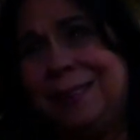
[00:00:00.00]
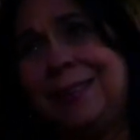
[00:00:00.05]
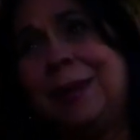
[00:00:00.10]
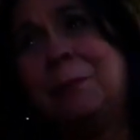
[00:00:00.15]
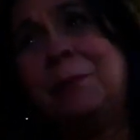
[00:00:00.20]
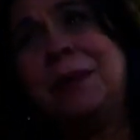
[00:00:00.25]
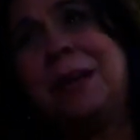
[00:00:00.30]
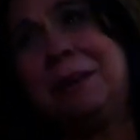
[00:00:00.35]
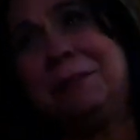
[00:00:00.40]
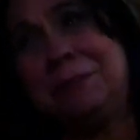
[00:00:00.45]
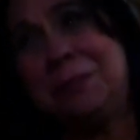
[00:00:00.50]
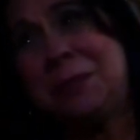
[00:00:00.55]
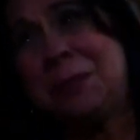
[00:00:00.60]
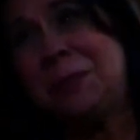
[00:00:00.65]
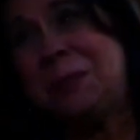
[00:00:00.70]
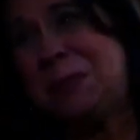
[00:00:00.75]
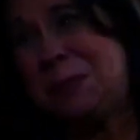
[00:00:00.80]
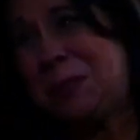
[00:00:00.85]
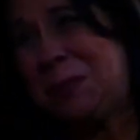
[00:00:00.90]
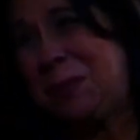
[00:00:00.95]
now we have
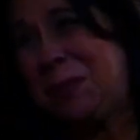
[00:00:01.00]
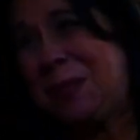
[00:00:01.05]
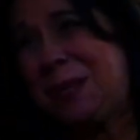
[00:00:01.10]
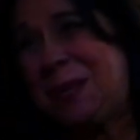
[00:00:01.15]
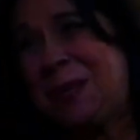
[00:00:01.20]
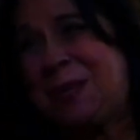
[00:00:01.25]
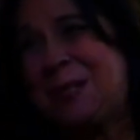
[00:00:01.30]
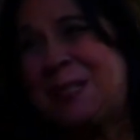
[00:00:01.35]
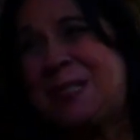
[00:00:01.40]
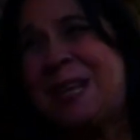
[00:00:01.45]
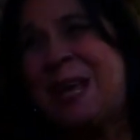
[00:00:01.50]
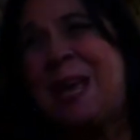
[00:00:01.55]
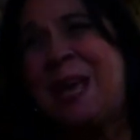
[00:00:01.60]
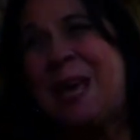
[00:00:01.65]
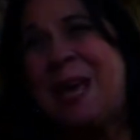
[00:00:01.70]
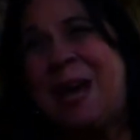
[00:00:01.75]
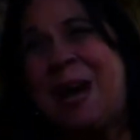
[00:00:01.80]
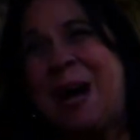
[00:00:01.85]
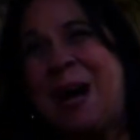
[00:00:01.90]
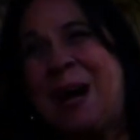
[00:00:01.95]
two, two theaters.
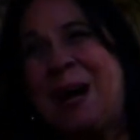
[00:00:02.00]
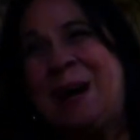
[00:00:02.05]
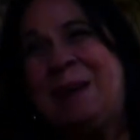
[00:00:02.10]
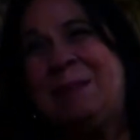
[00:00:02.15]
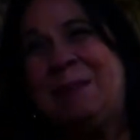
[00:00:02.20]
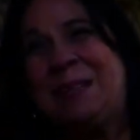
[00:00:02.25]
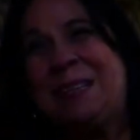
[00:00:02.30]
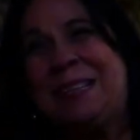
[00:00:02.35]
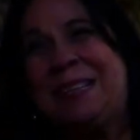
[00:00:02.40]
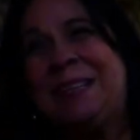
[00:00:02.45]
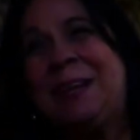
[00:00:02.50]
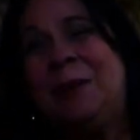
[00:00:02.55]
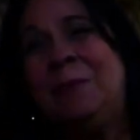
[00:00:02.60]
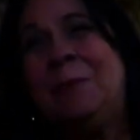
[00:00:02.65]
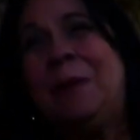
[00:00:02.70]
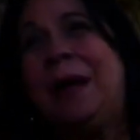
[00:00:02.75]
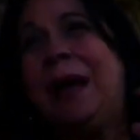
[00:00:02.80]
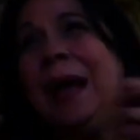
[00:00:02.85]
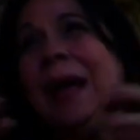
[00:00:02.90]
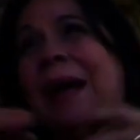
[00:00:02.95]
Uh, we did
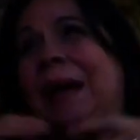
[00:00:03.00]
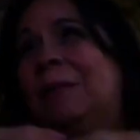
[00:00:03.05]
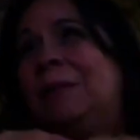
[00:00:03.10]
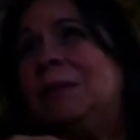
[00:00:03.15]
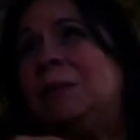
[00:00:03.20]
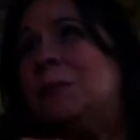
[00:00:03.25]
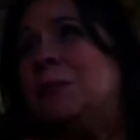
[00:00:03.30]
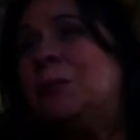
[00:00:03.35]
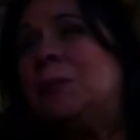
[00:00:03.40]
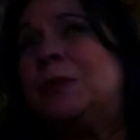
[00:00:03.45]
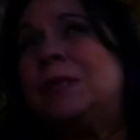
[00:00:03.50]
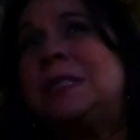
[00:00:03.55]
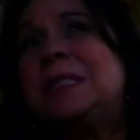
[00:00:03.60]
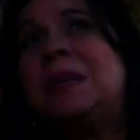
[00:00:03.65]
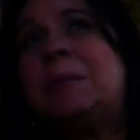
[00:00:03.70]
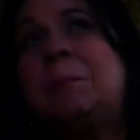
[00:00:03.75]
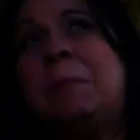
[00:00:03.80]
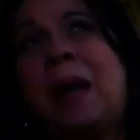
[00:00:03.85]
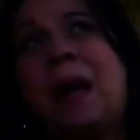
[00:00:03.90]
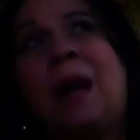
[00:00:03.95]
not want. I, it
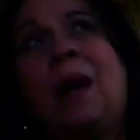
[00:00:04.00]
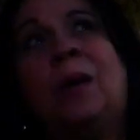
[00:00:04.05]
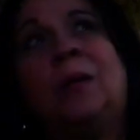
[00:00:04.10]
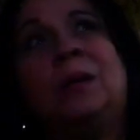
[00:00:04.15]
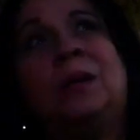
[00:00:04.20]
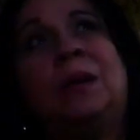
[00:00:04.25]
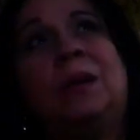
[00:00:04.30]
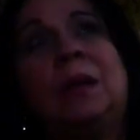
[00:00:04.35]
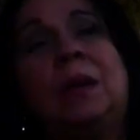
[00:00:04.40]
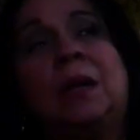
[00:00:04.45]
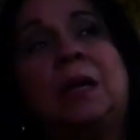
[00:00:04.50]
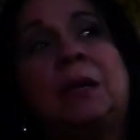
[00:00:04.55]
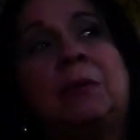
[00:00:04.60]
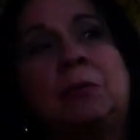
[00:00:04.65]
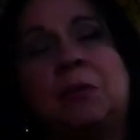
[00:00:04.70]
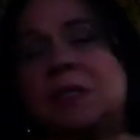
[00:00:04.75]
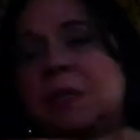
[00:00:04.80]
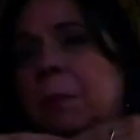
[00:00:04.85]
was about it